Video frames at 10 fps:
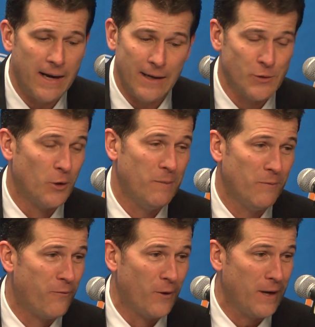And I told him
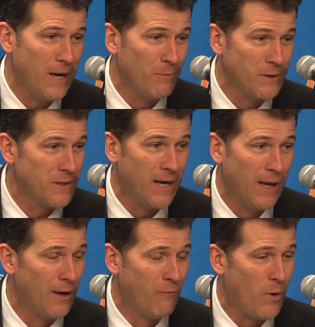before the game, I said, I
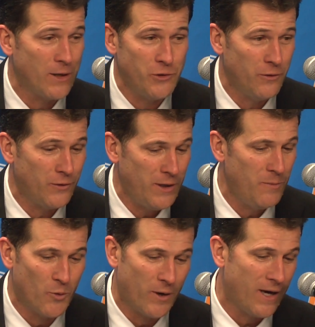love watching your
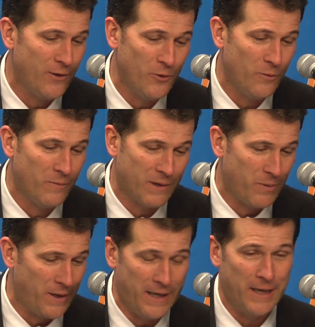team more than I do
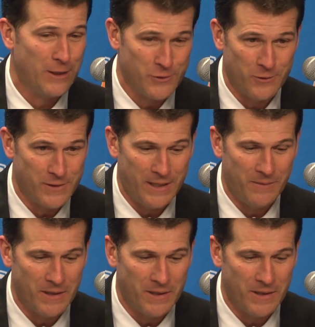playing against your team.